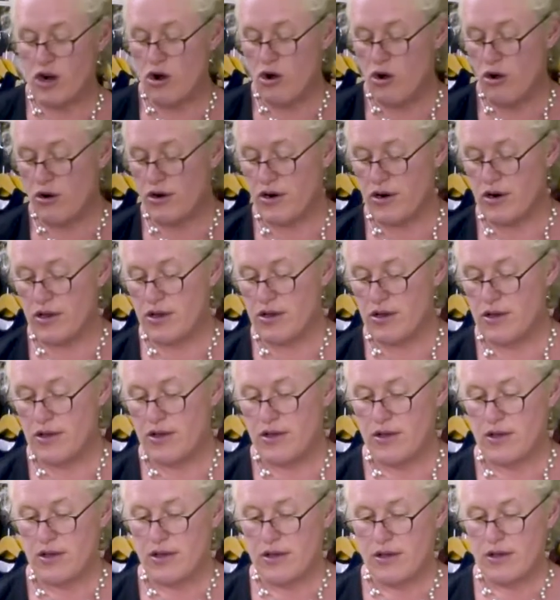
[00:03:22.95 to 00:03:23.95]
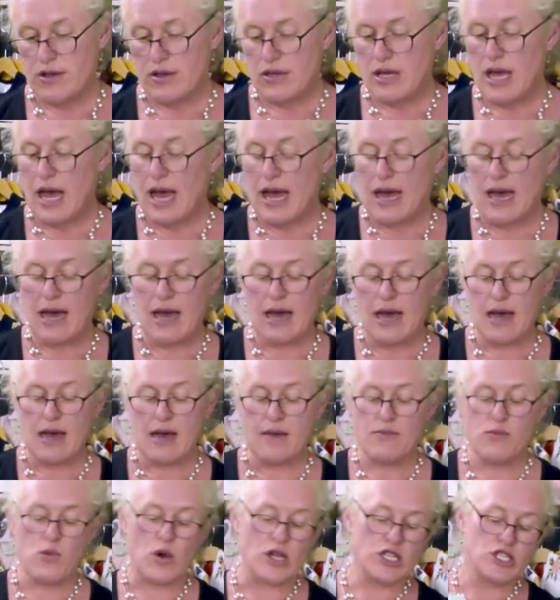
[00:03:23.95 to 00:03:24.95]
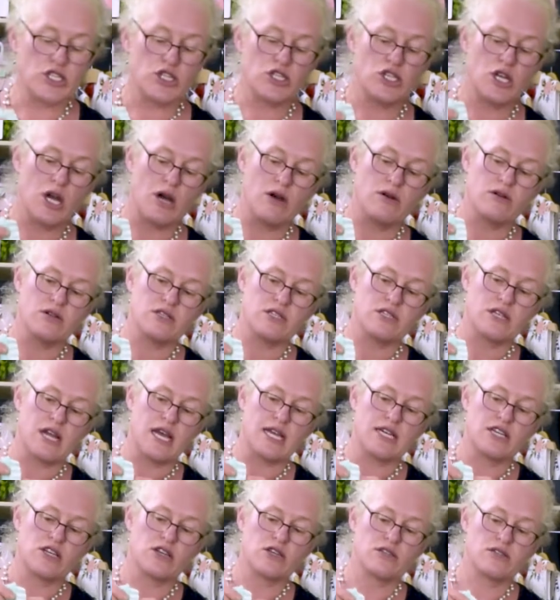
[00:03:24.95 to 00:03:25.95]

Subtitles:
on once your child is like